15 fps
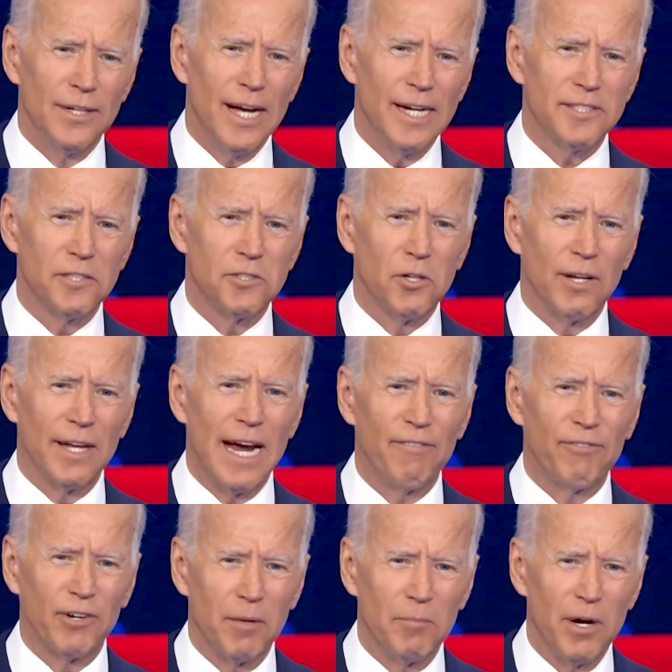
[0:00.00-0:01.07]
not just only
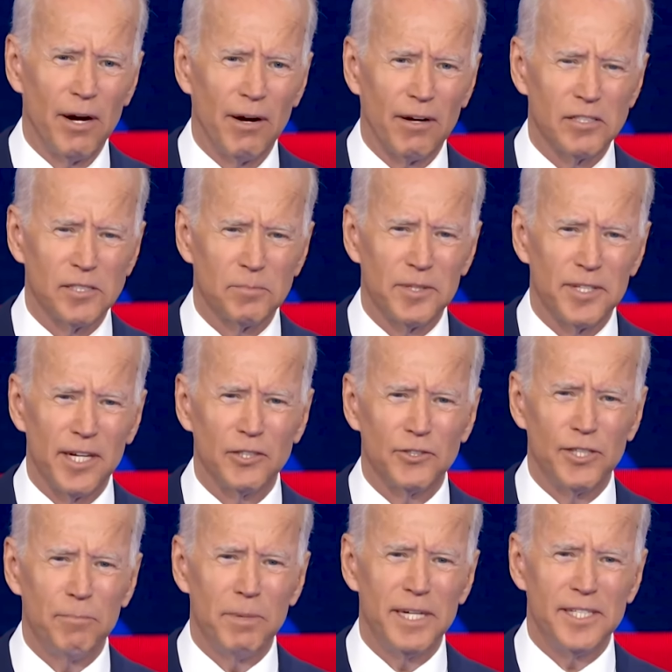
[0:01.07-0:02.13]
African Americans, but the
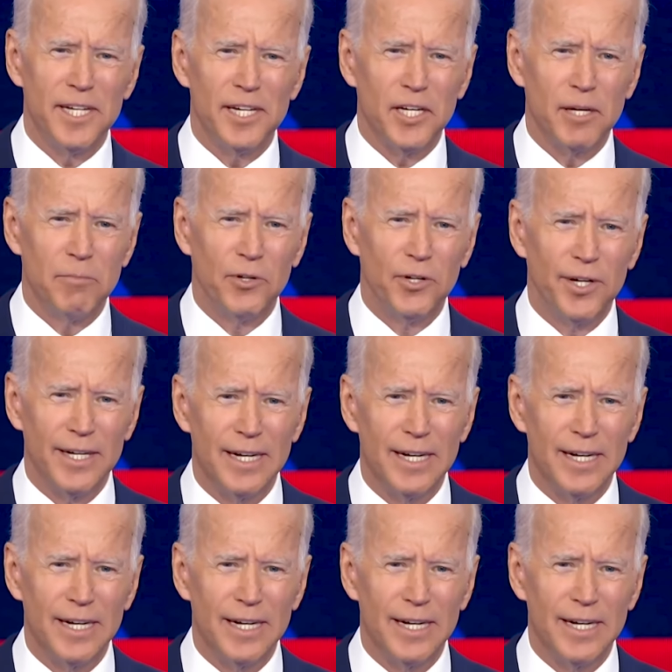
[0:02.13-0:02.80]
LGBT community.